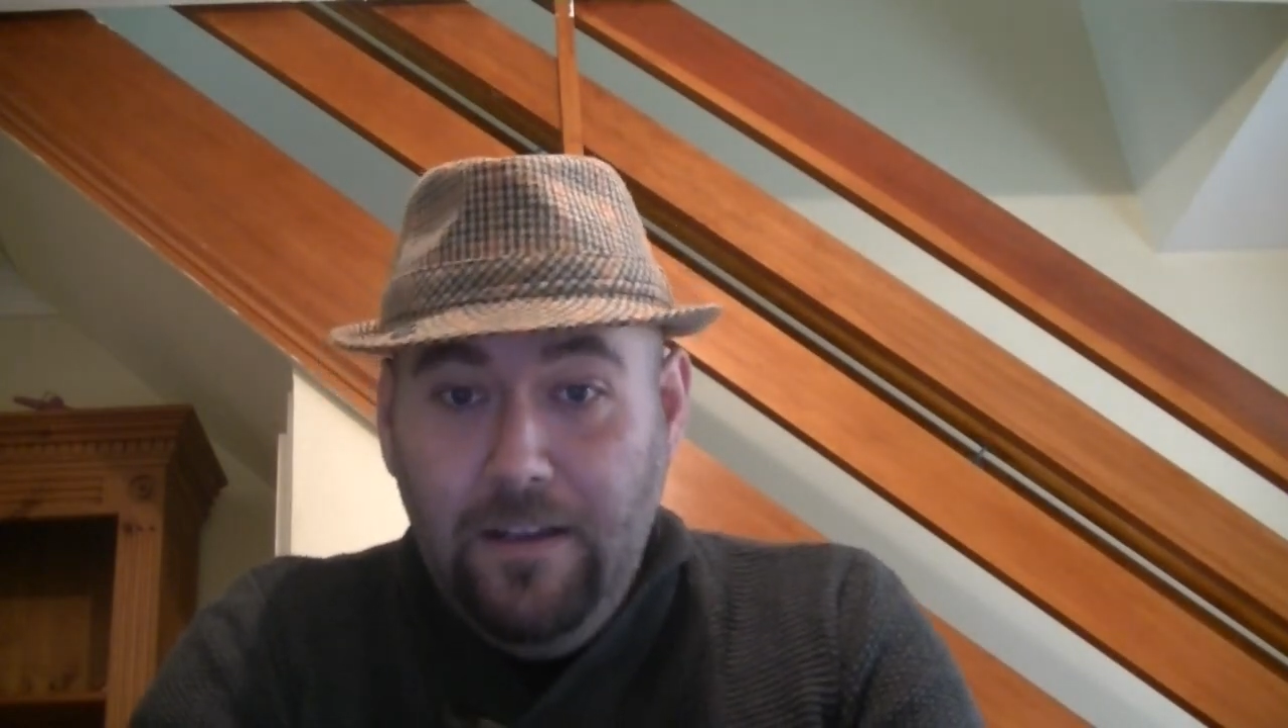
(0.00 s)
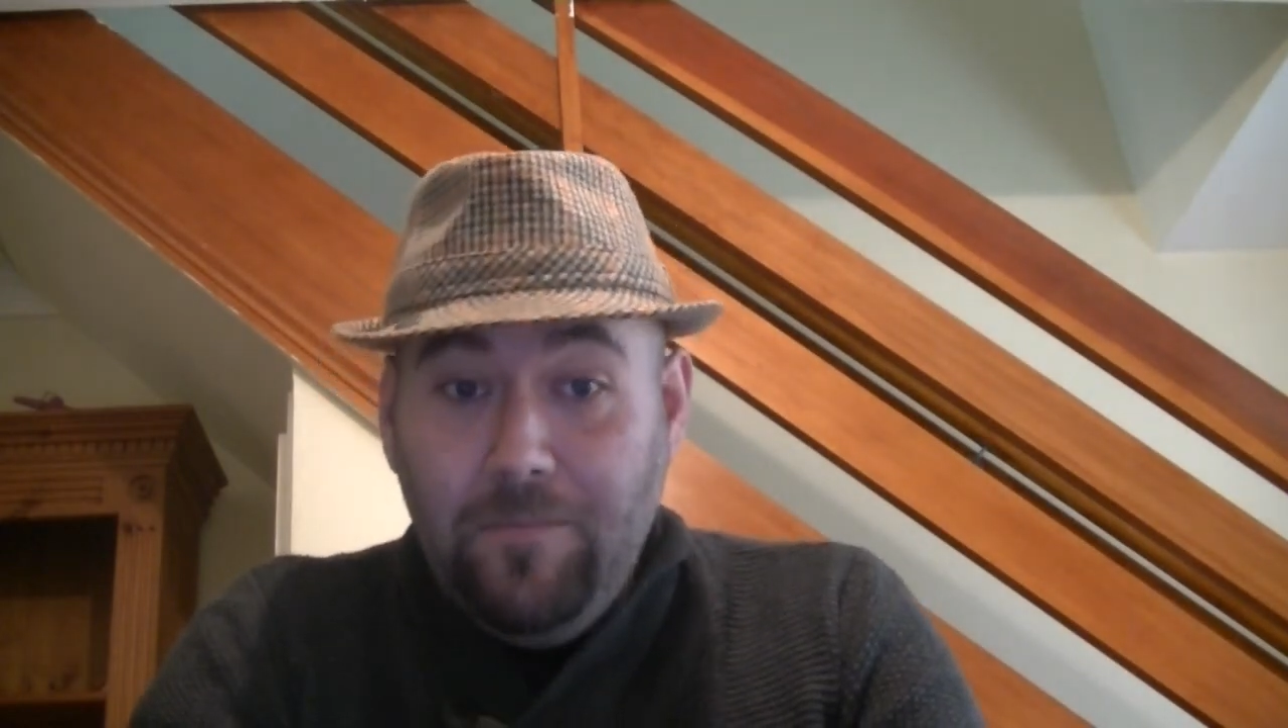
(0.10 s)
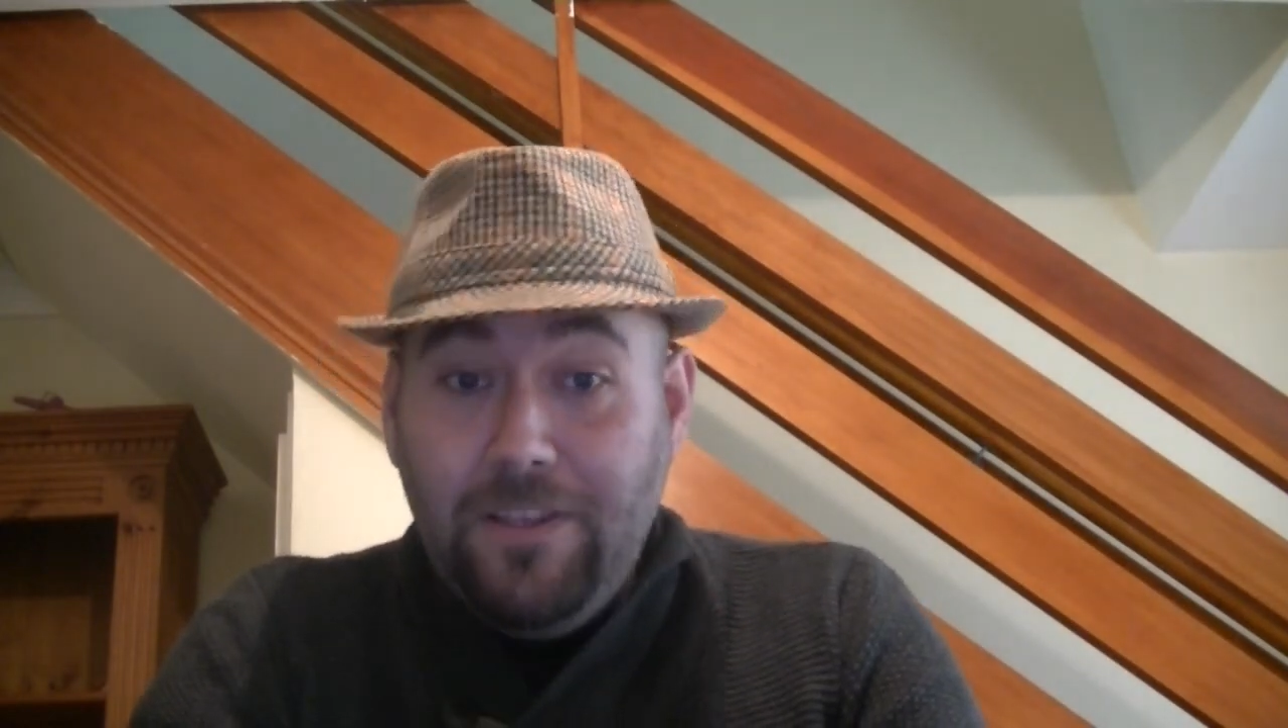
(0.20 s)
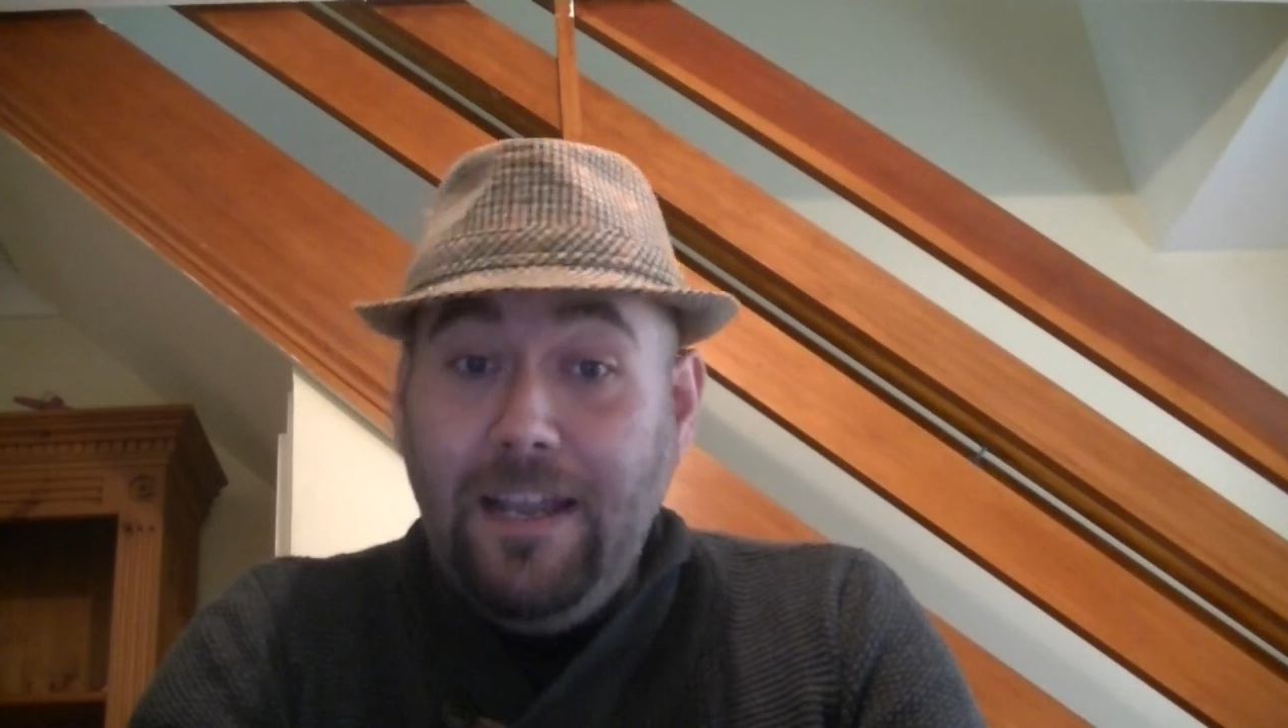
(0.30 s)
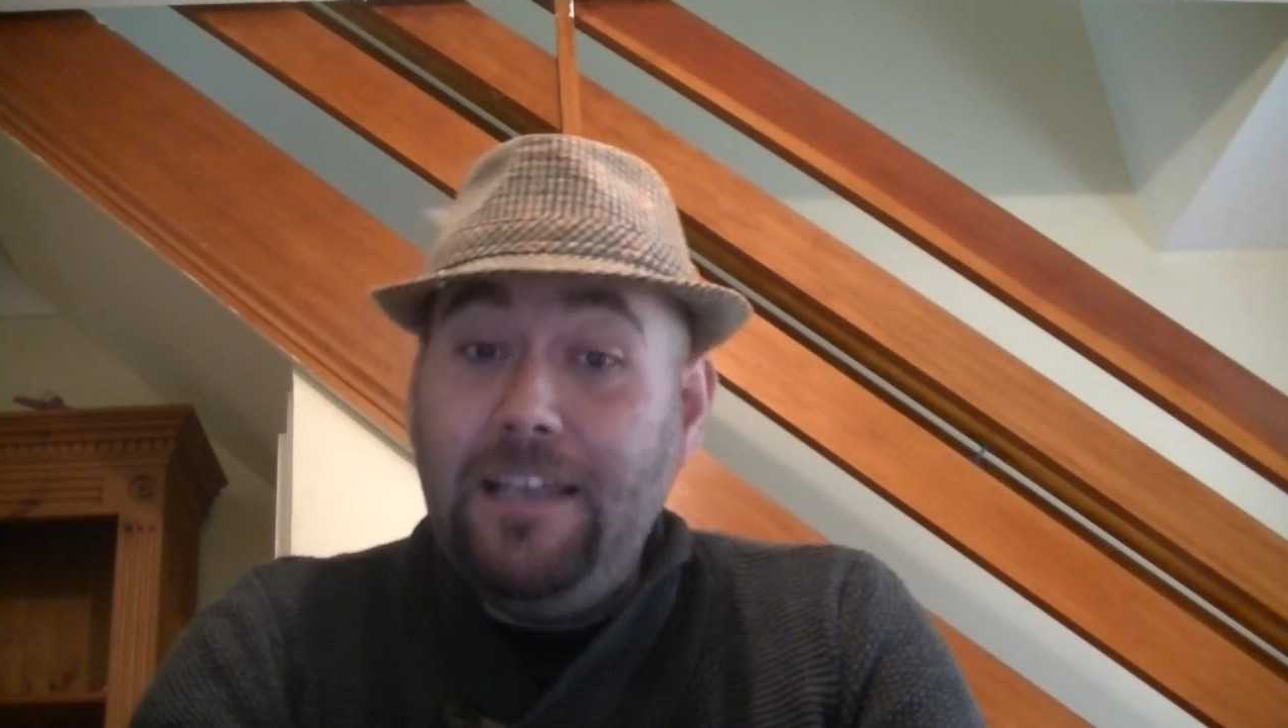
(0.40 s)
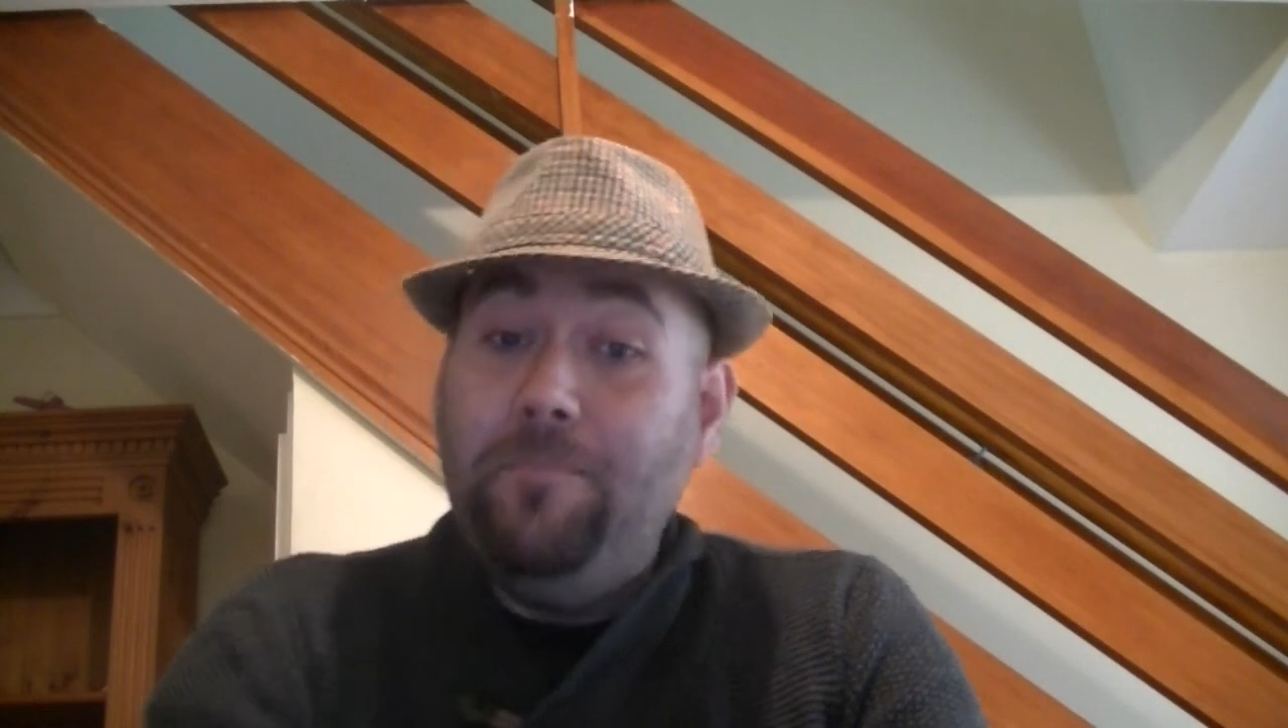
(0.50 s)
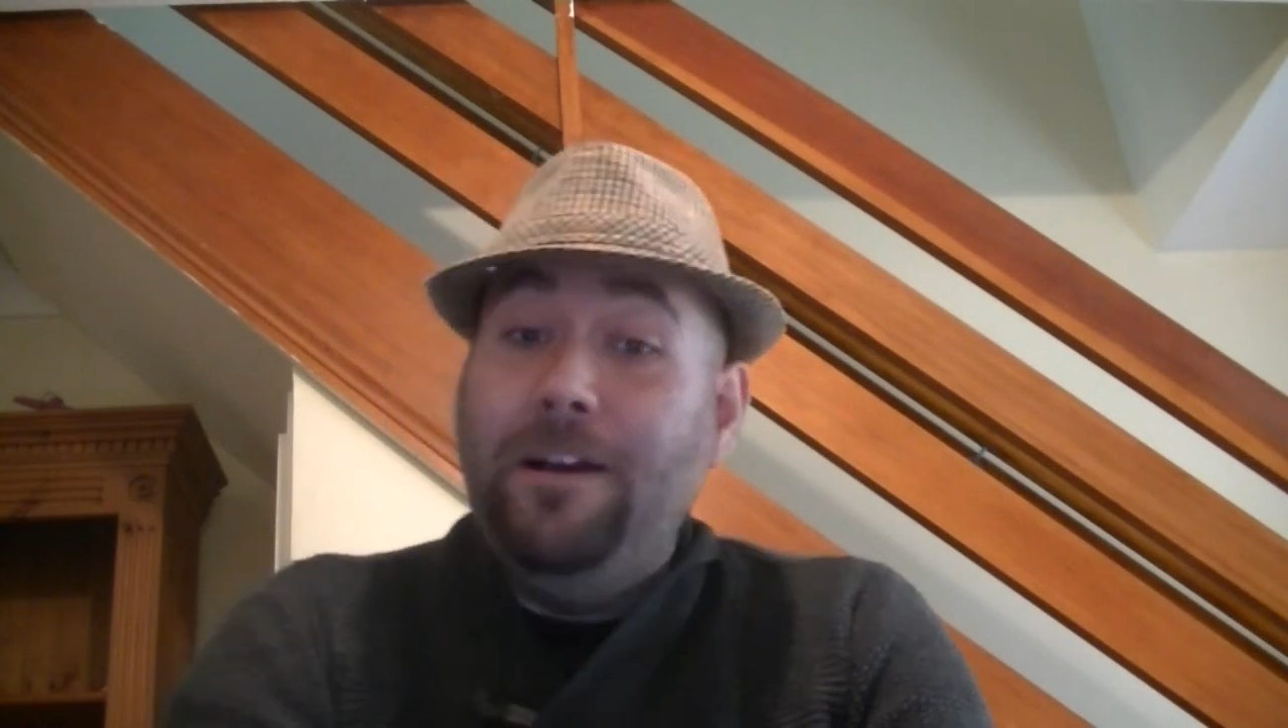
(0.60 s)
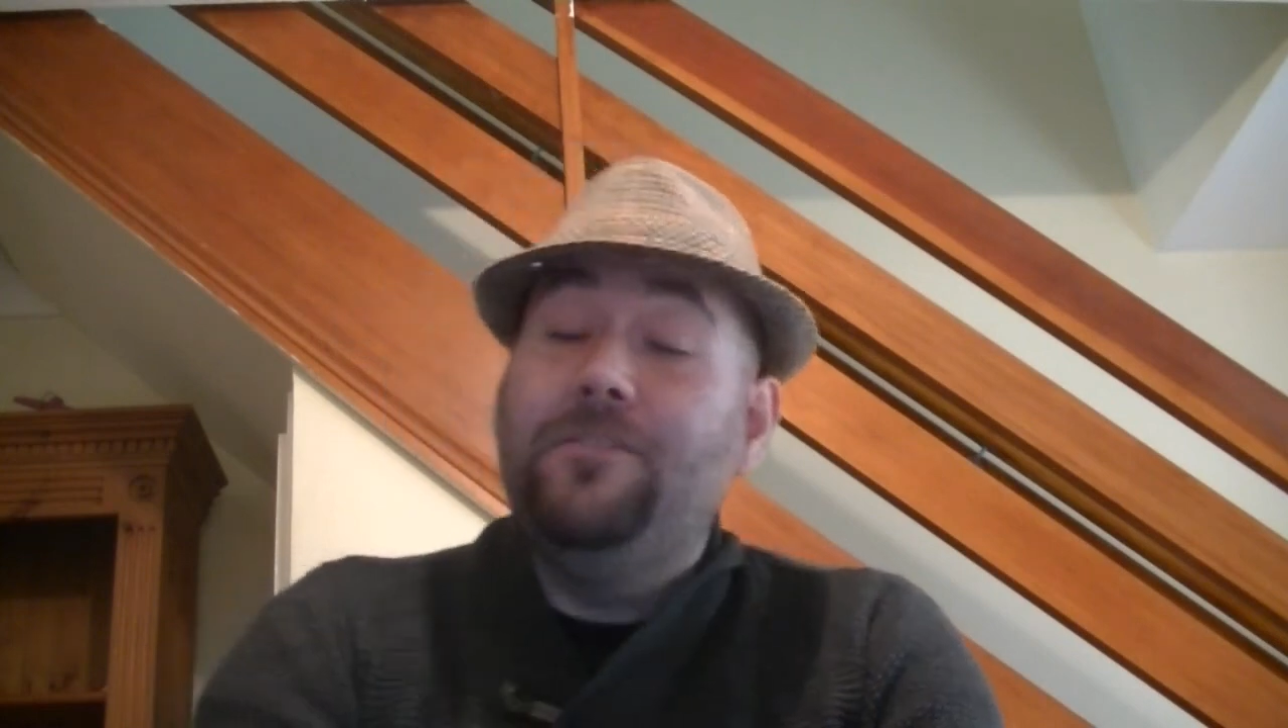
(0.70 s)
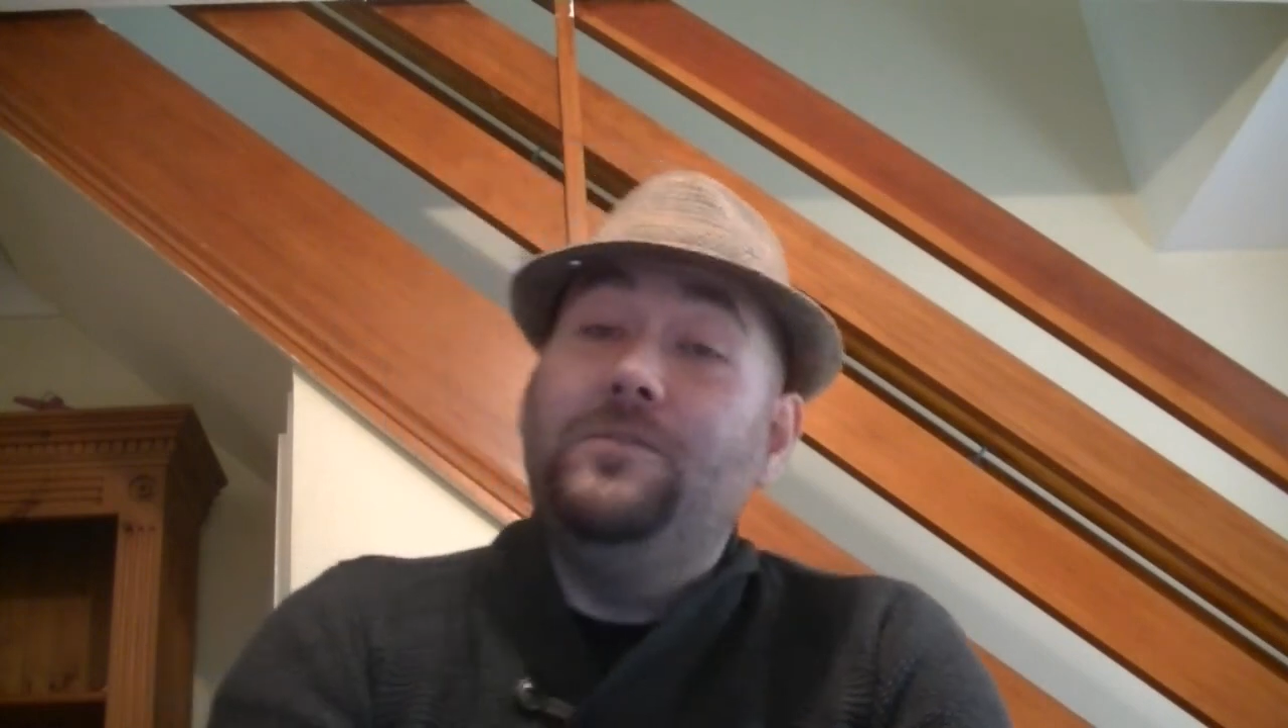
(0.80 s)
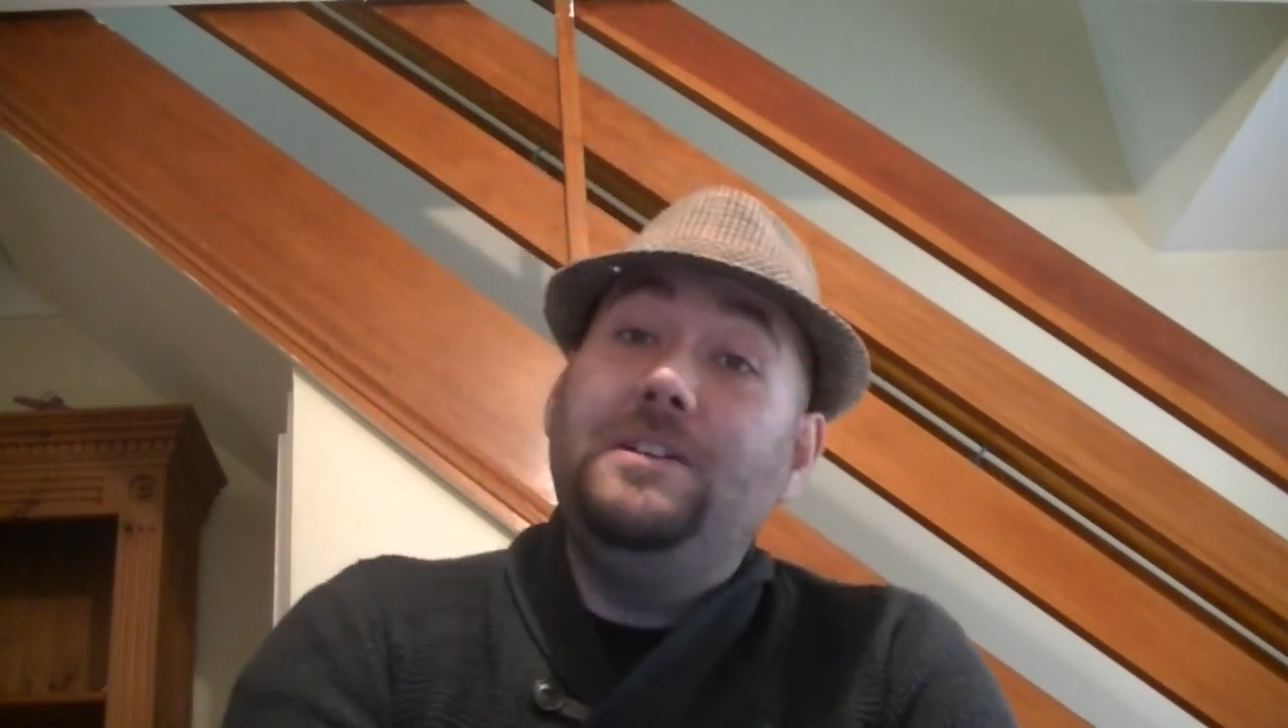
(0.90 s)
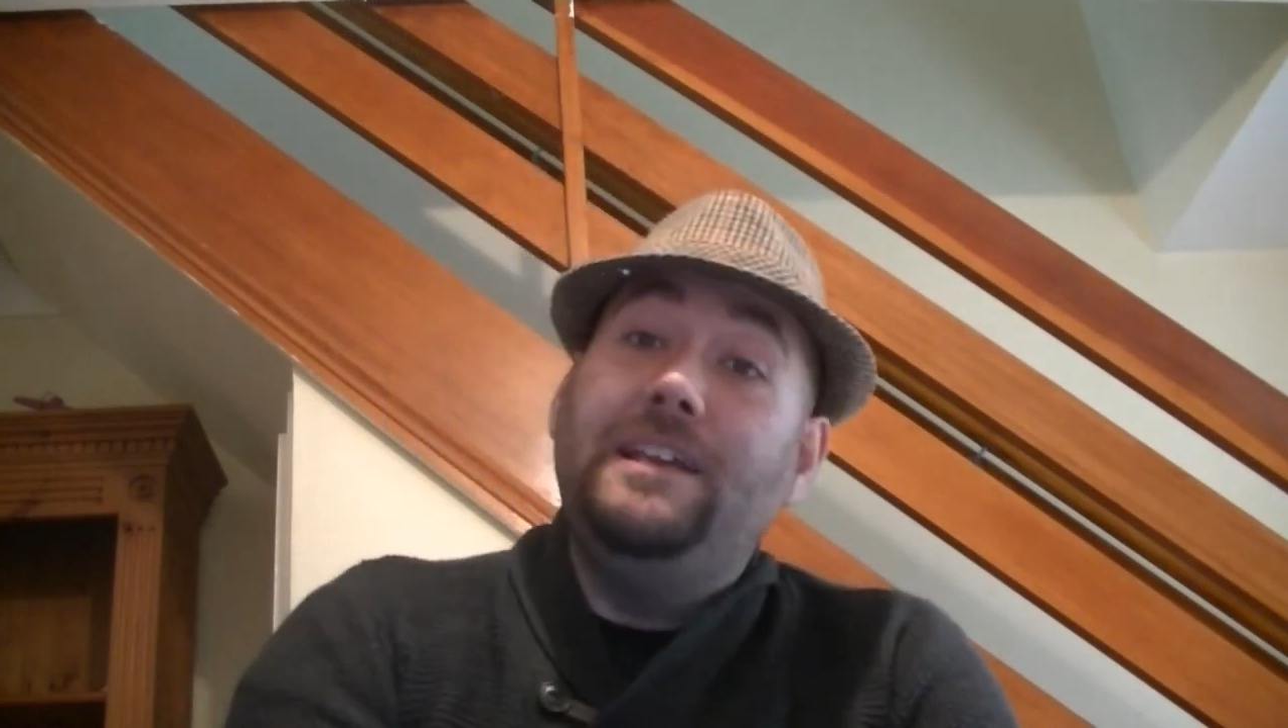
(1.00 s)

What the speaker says: But the day the bankruptcy